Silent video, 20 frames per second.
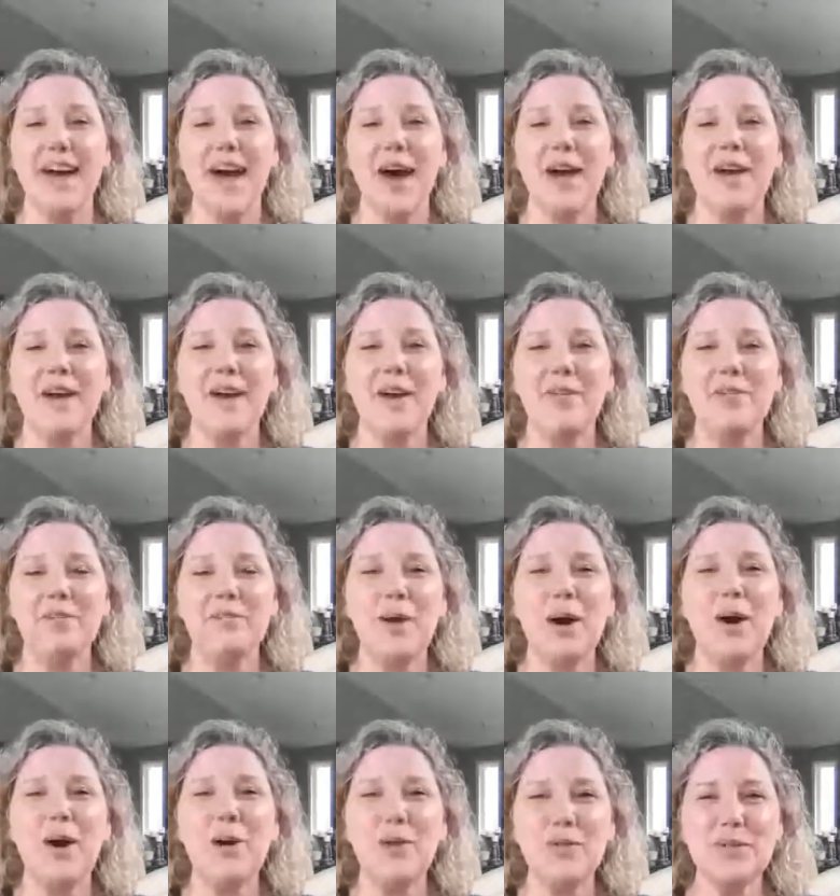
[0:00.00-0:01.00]
called
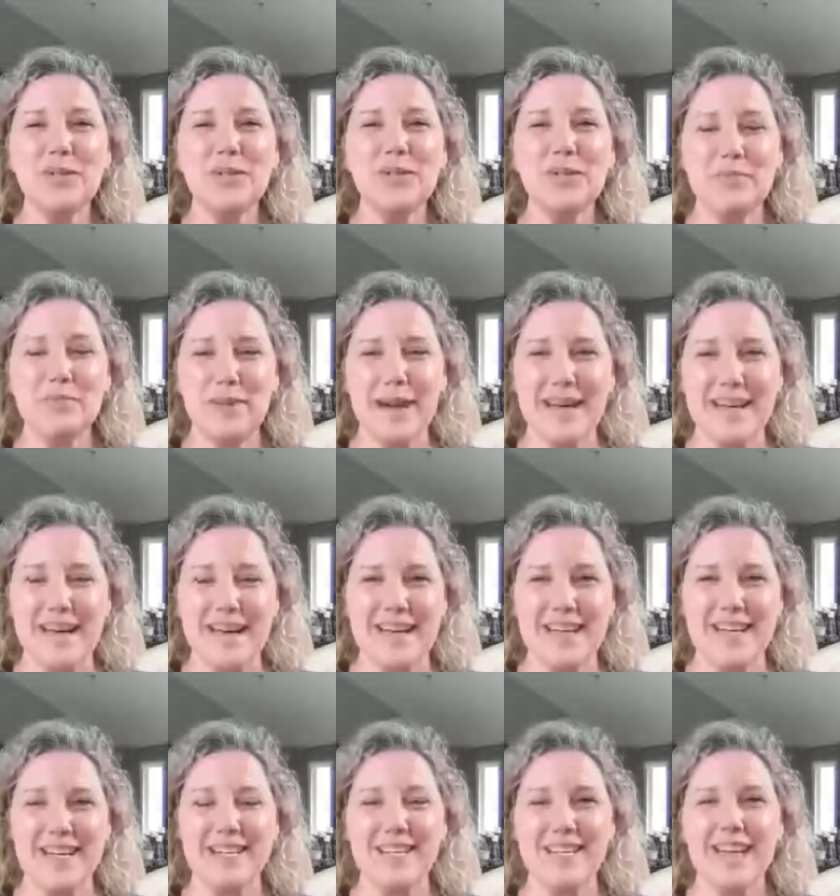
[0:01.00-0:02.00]

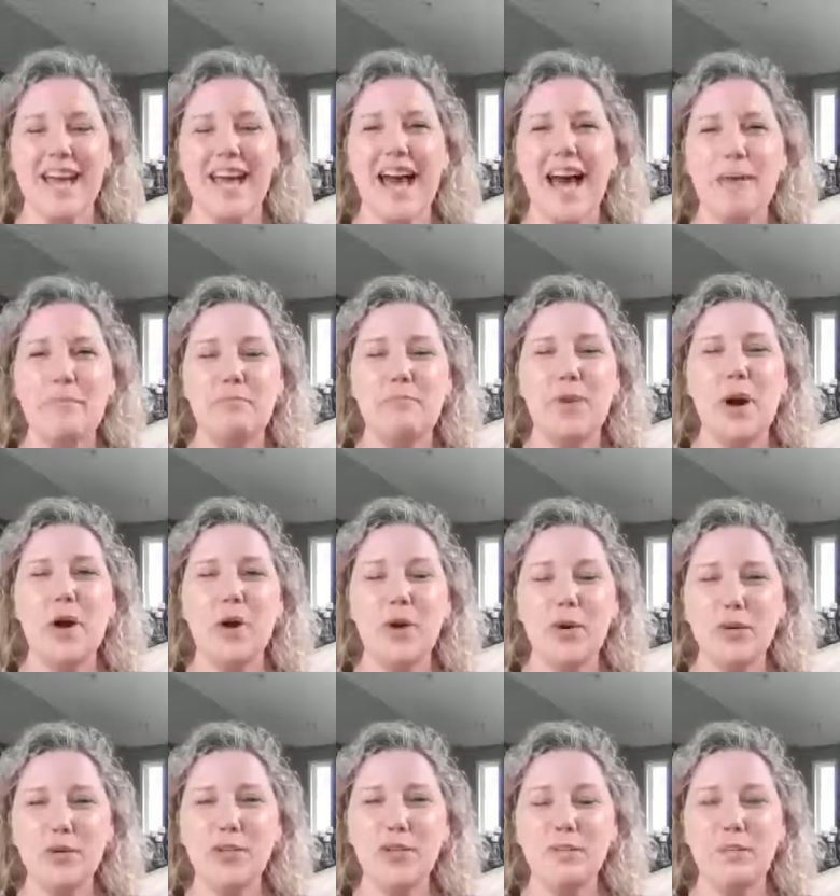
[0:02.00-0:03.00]
postbiotics.
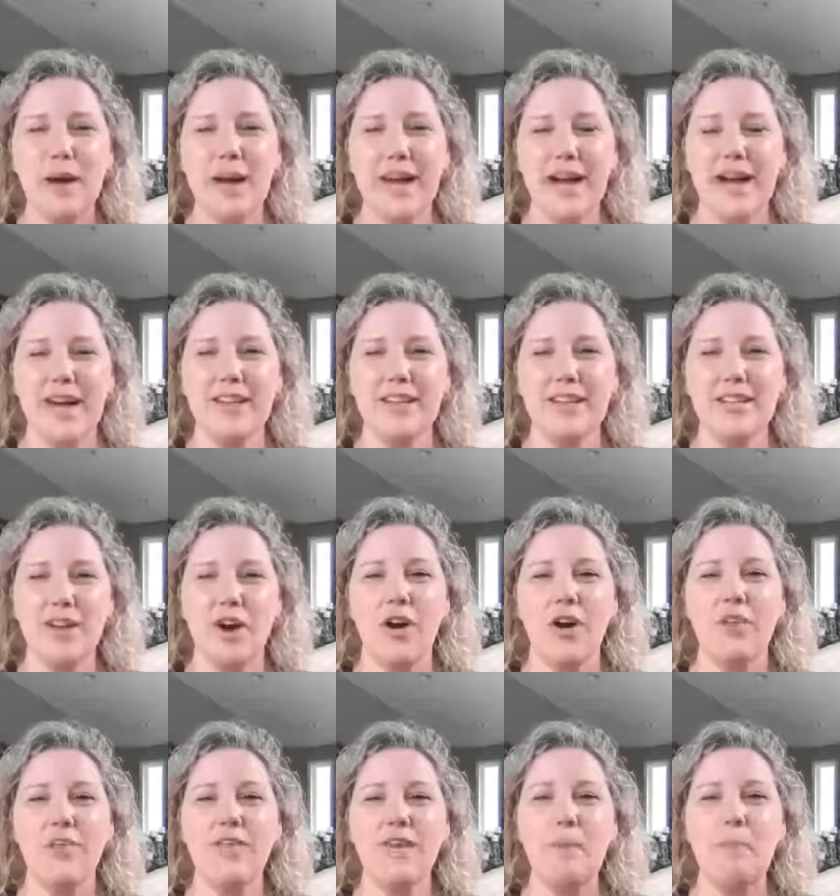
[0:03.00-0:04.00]
Postbiotics are
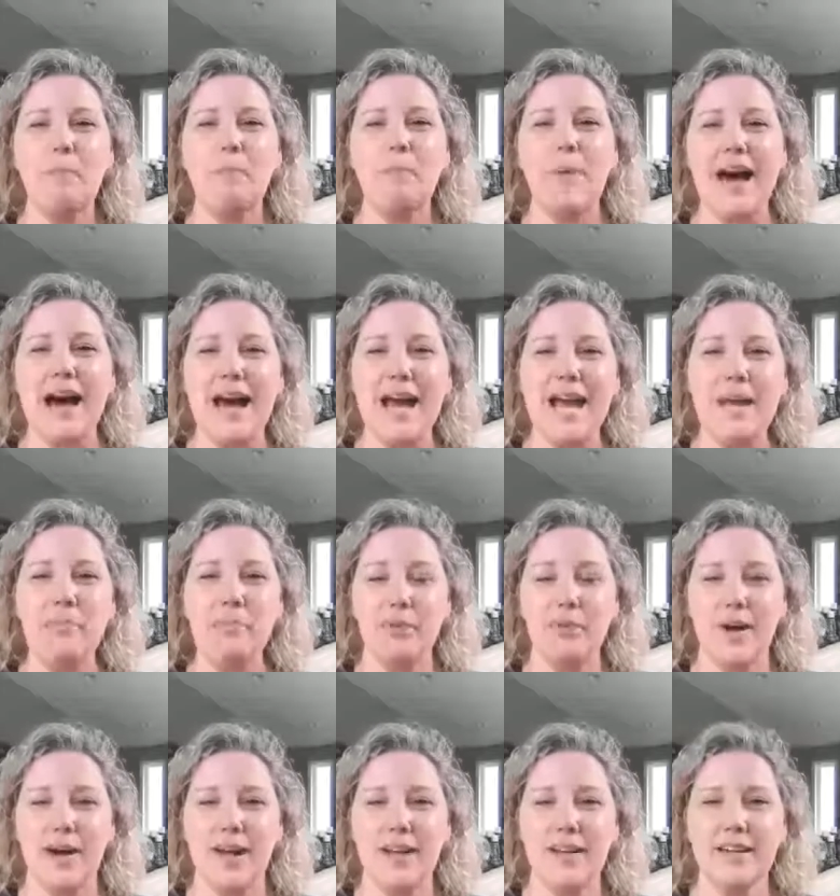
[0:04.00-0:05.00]
the
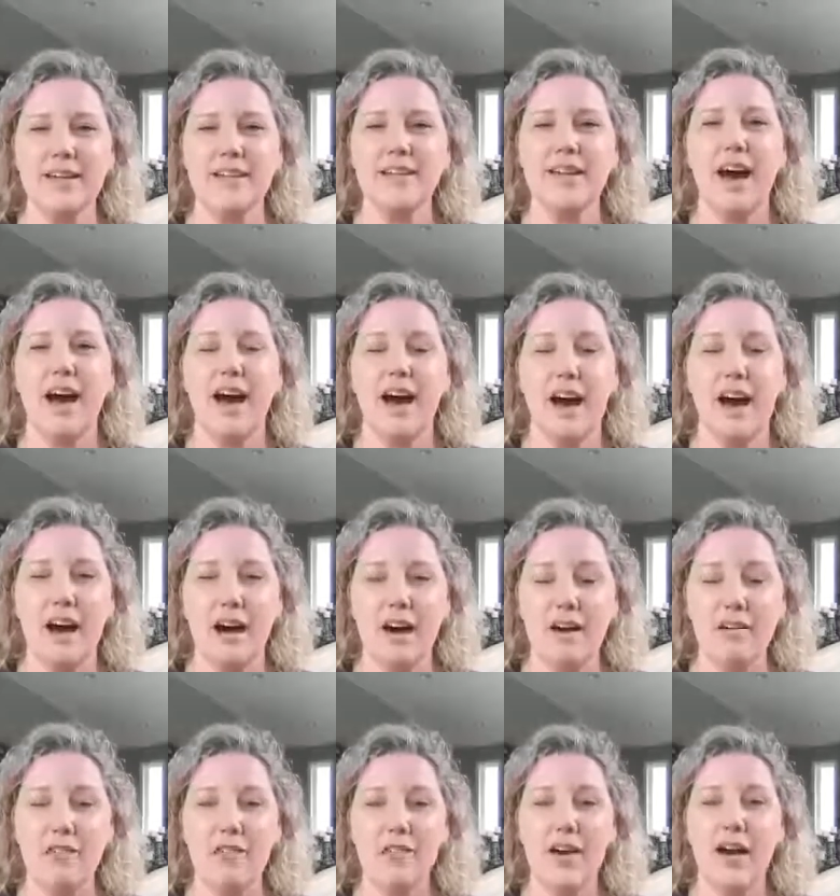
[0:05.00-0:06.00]
byproduct
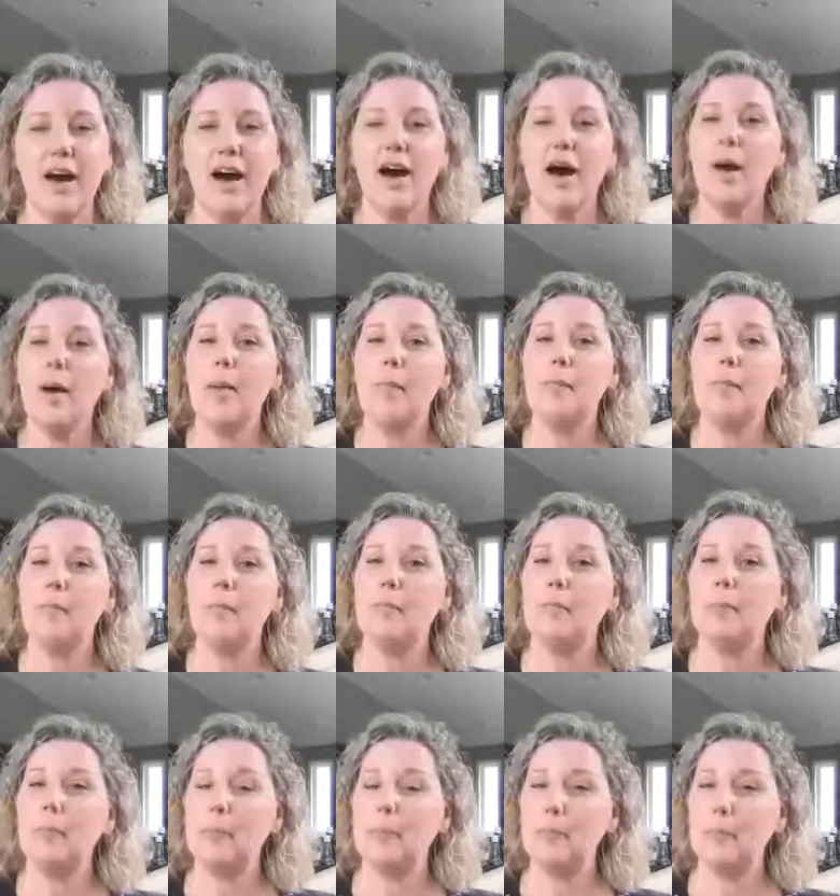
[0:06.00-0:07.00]
of
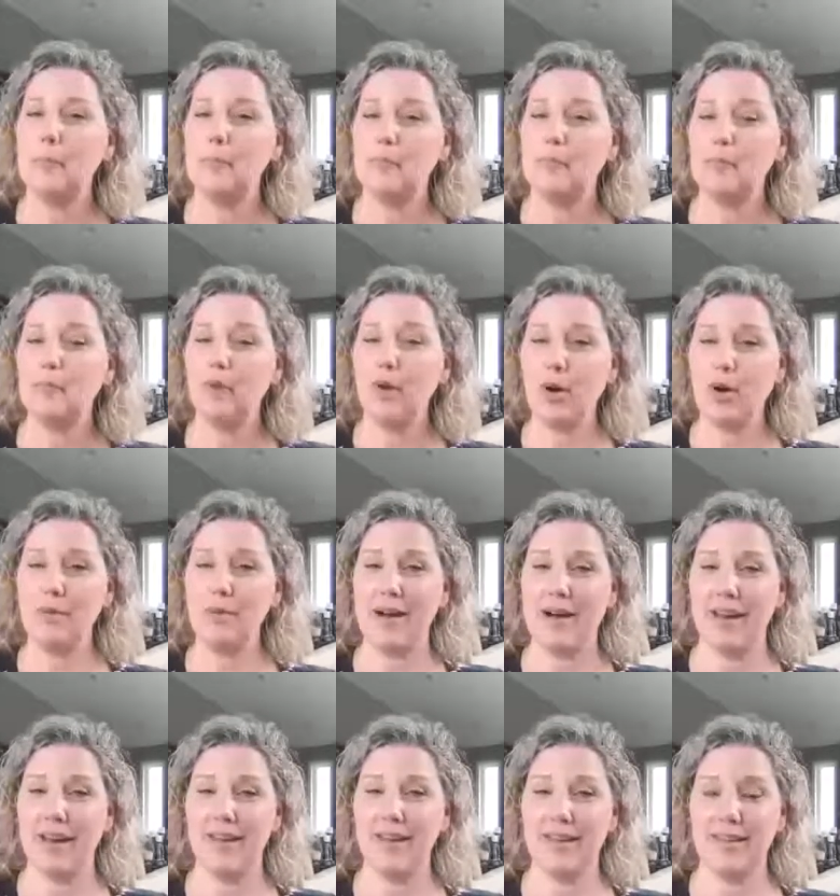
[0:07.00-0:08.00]

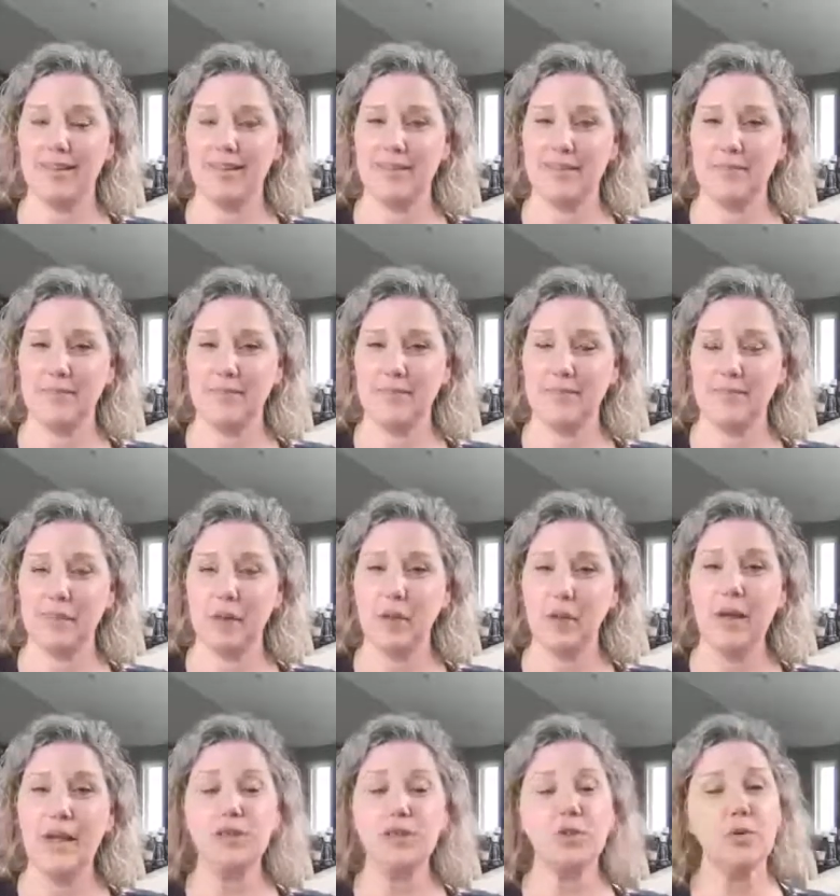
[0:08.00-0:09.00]
probiotics,
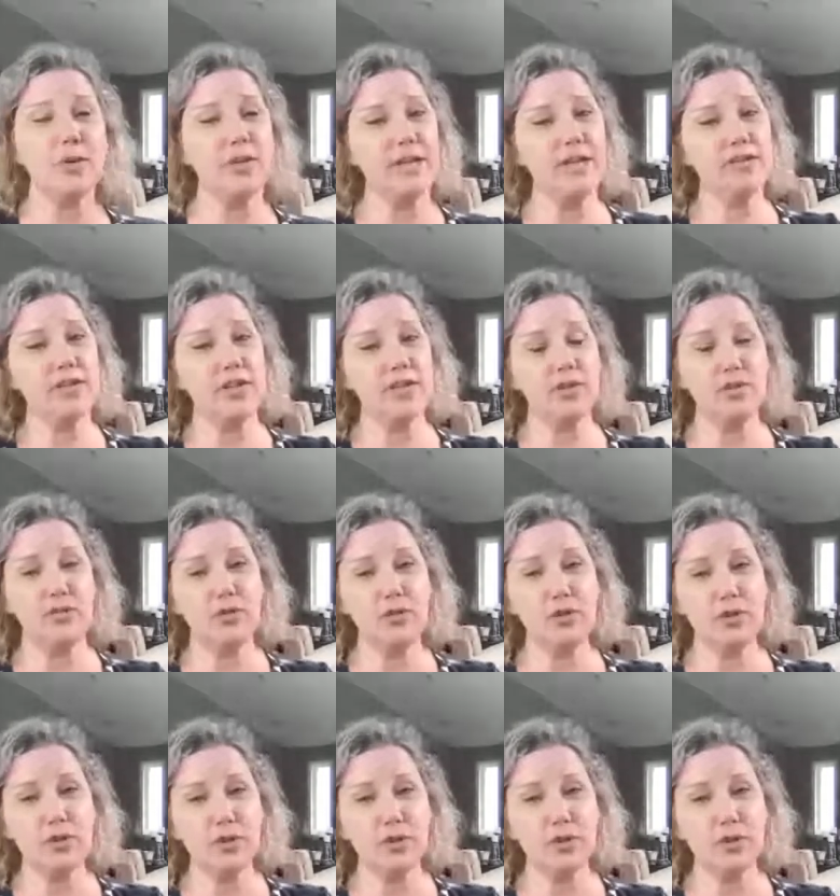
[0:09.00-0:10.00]
right? So we give it its
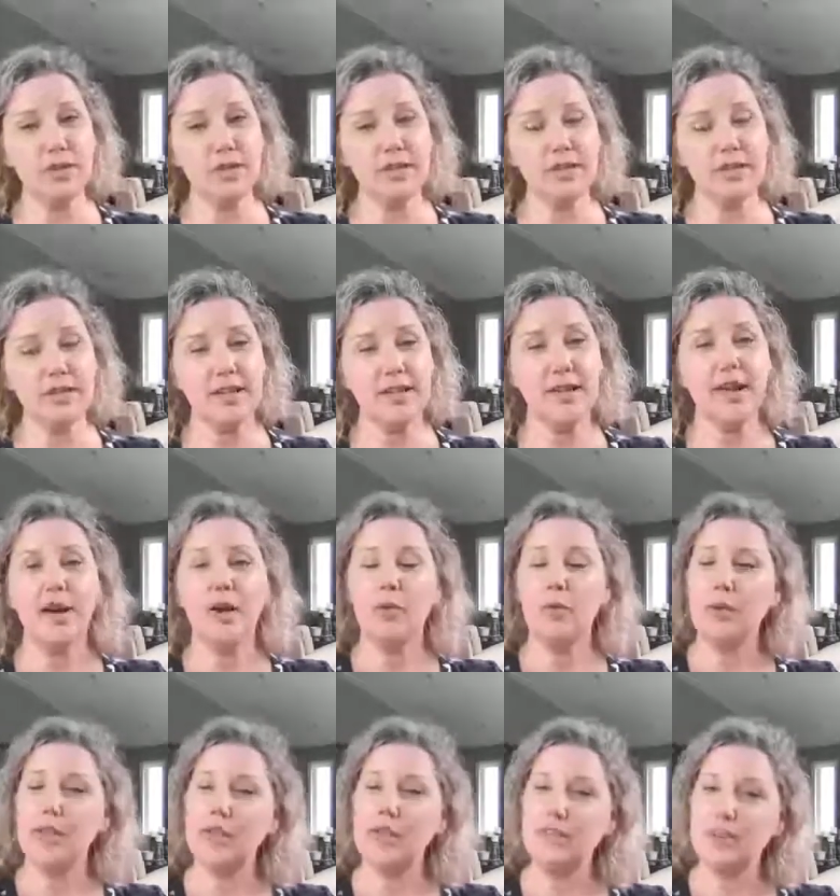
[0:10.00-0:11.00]
food source,
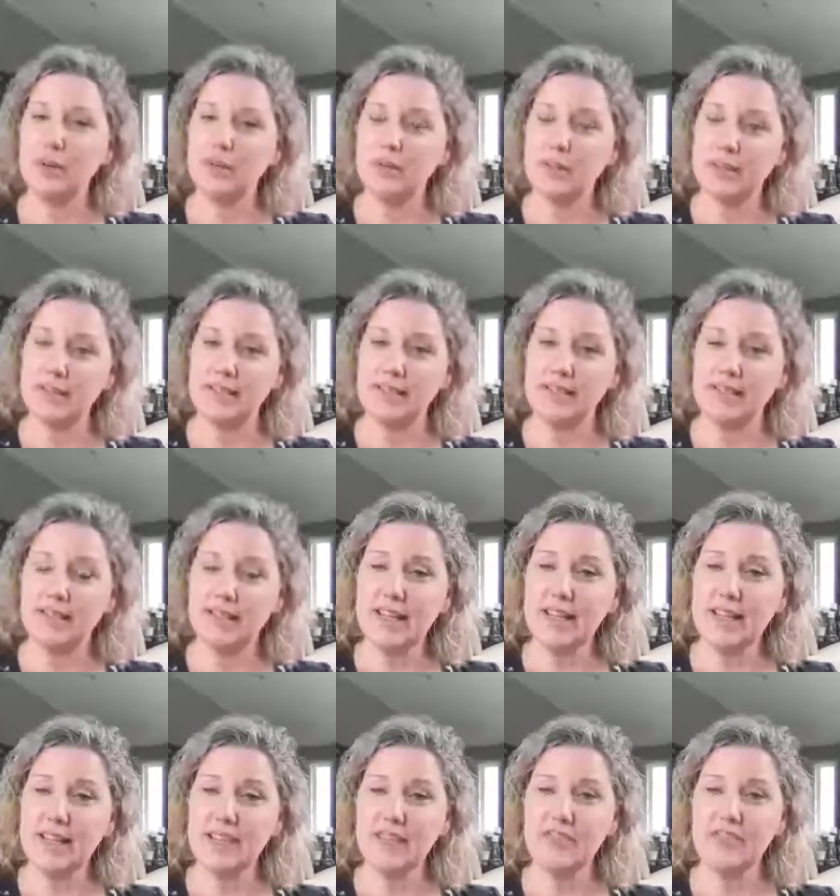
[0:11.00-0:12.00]
we give it a place to
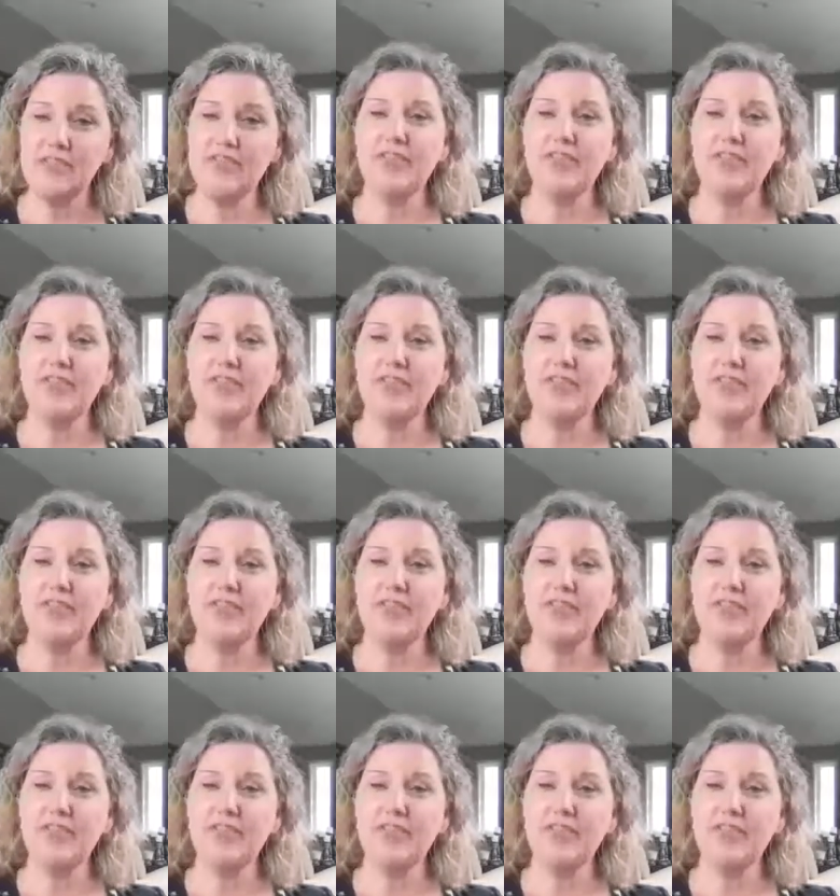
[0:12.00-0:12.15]
live.